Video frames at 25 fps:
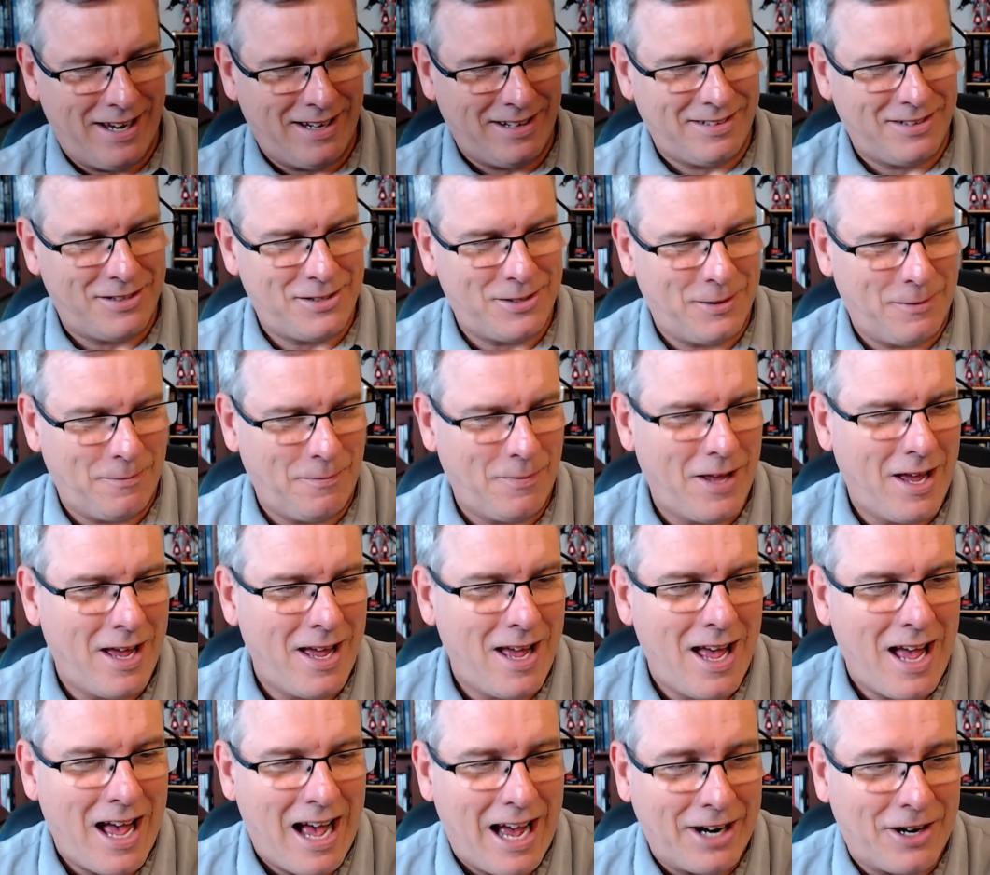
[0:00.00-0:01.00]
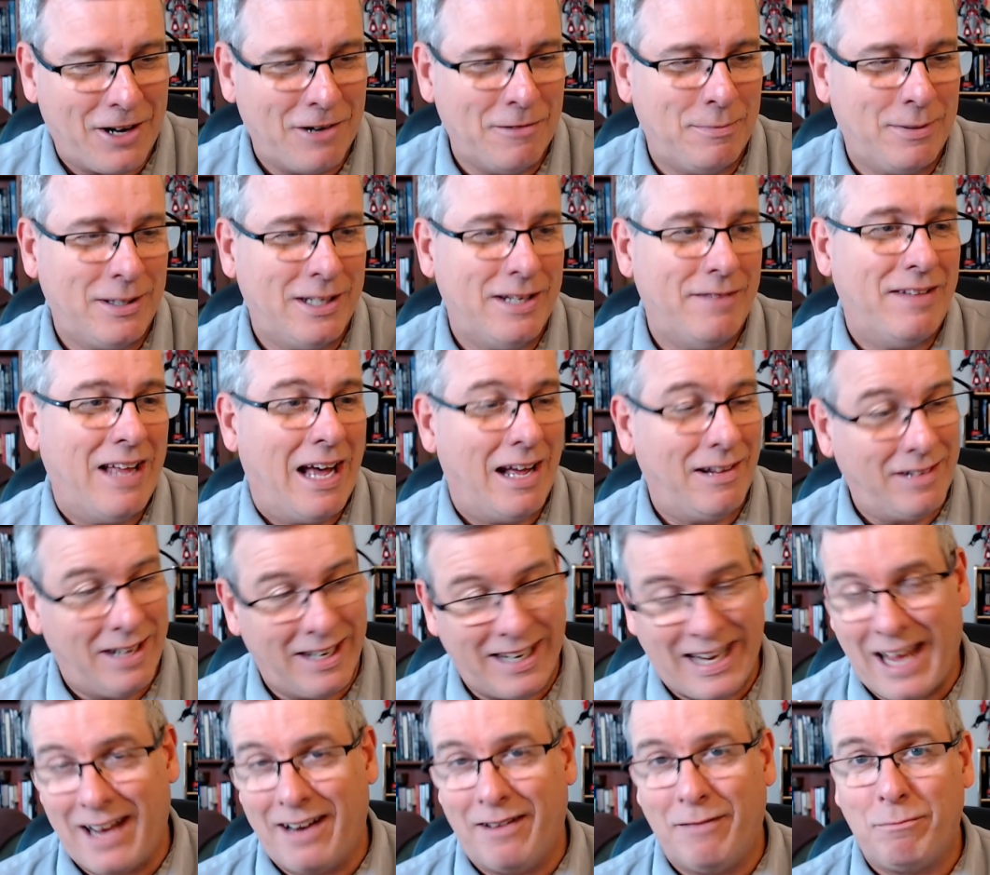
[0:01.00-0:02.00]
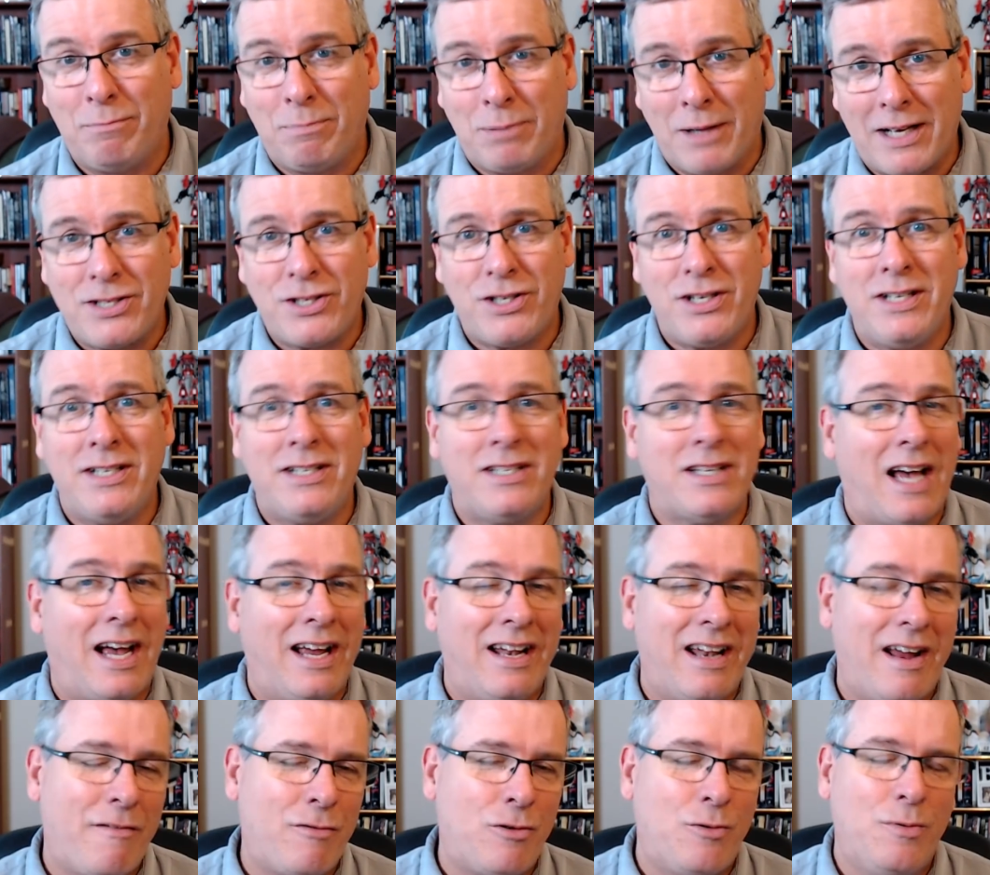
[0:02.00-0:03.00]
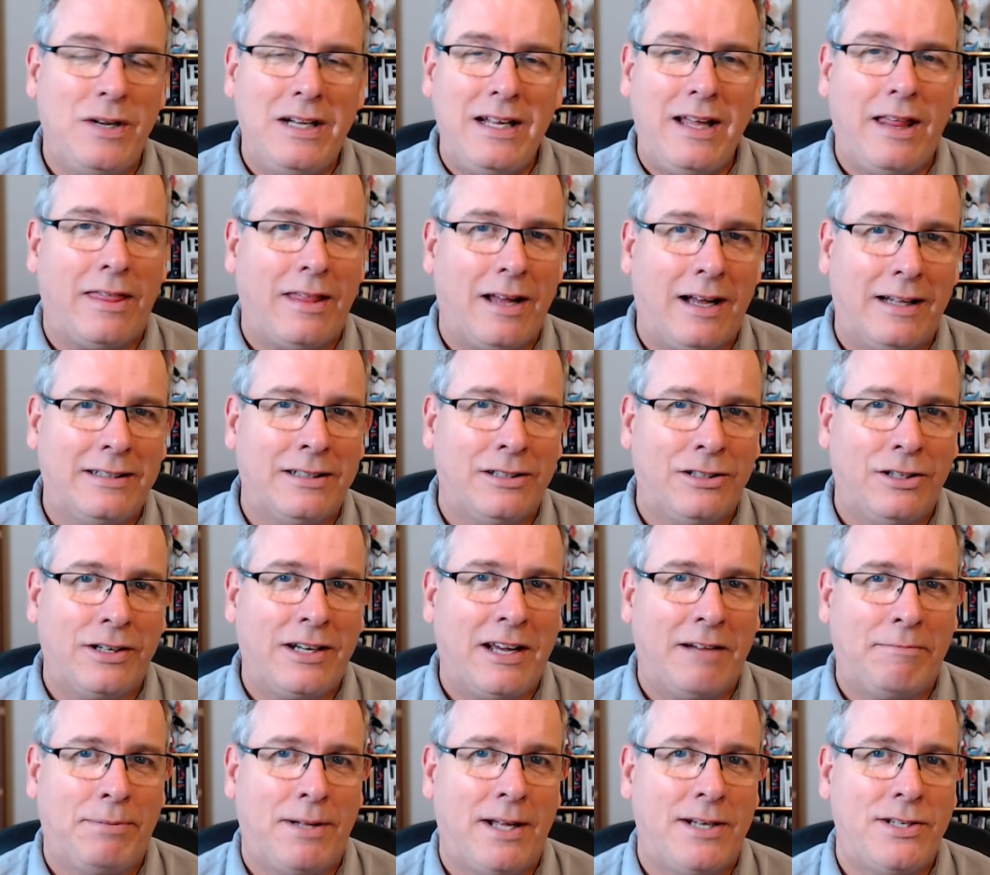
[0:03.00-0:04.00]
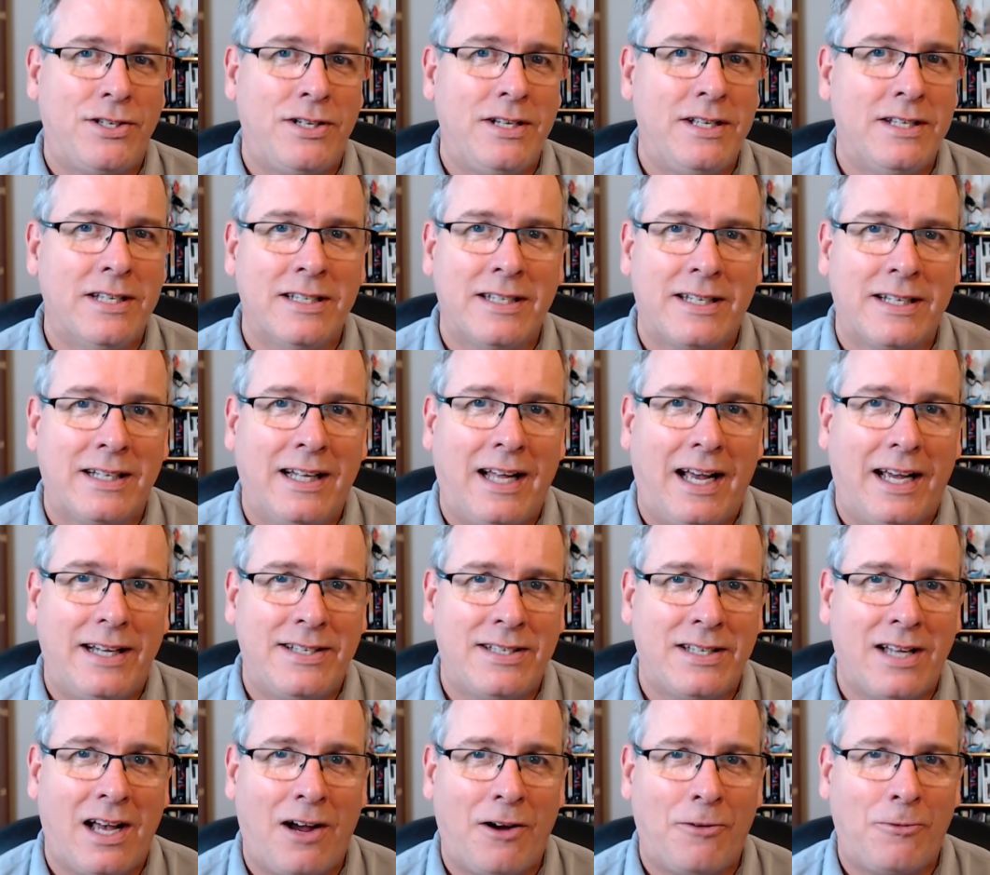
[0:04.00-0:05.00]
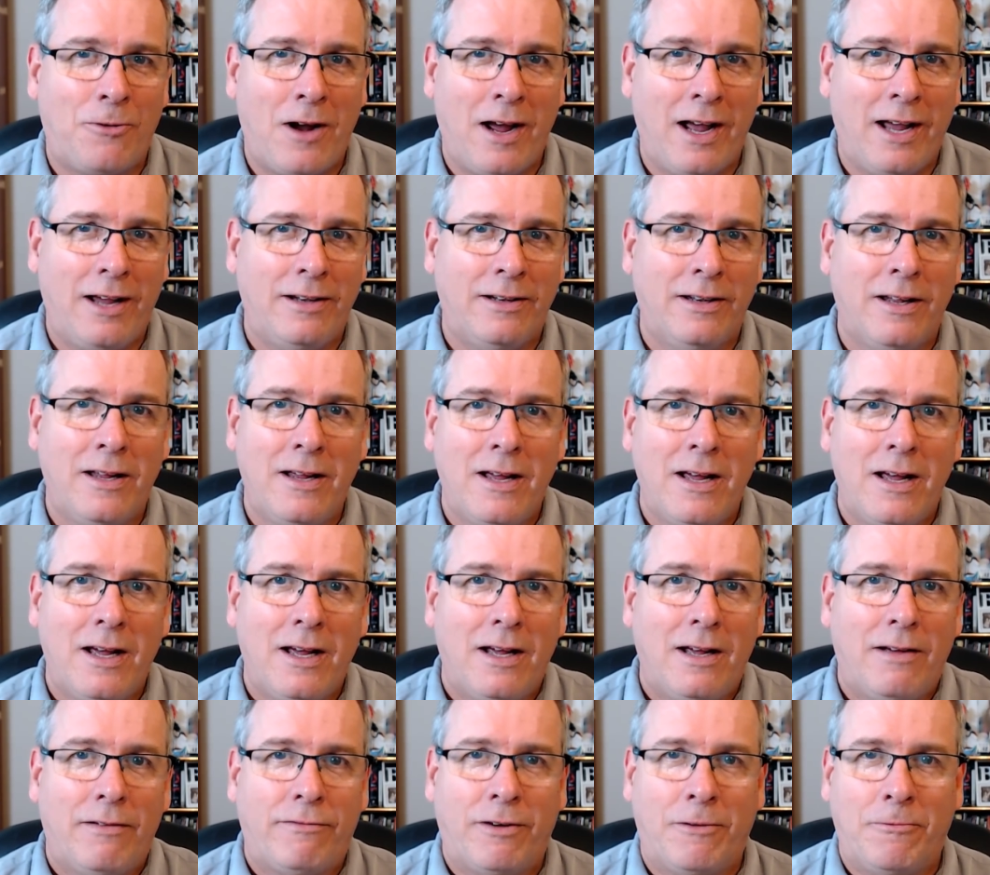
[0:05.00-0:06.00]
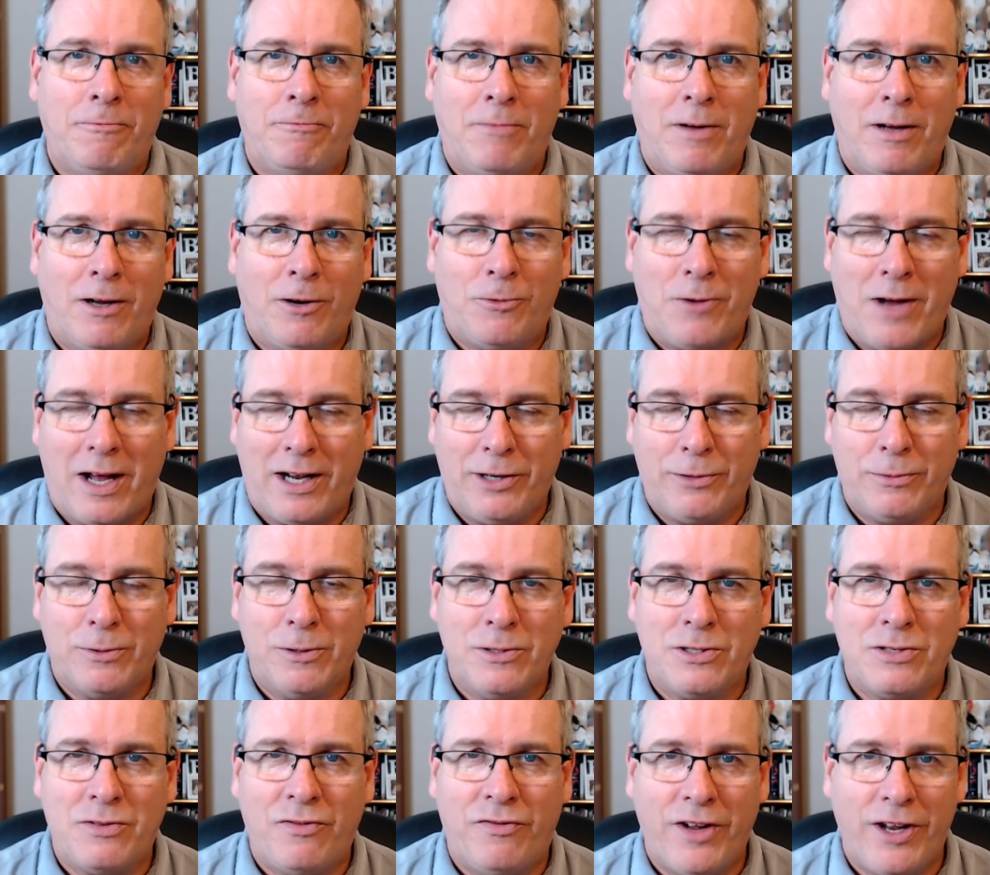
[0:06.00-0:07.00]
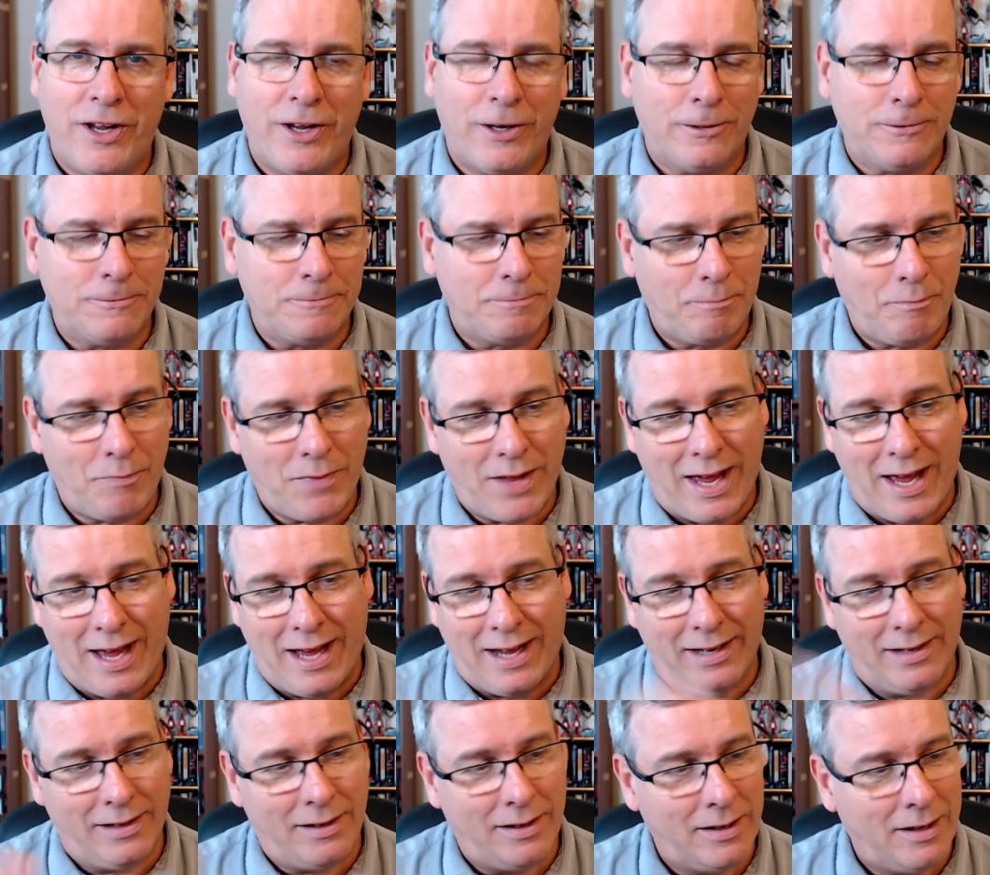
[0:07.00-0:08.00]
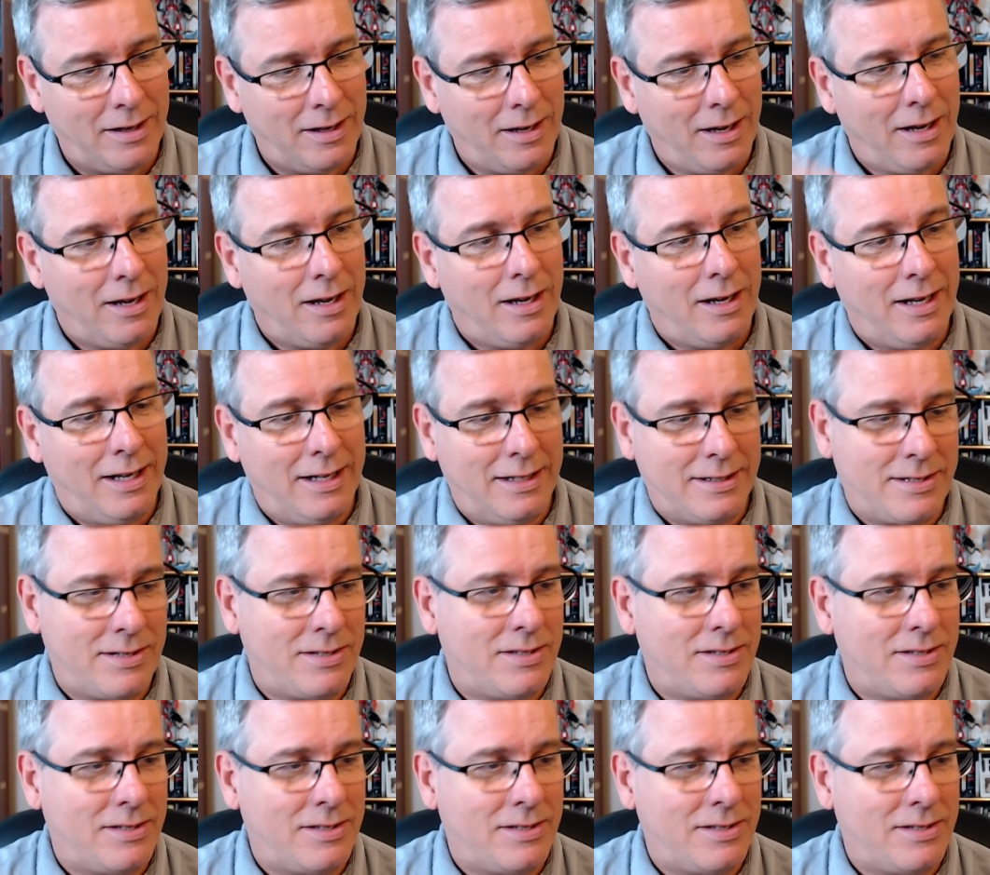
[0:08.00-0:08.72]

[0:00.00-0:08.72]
So I couldn't believe that. Again, plushies. I never really thought to look at plushies until I saw Ryan from Roddy Root's video, and it's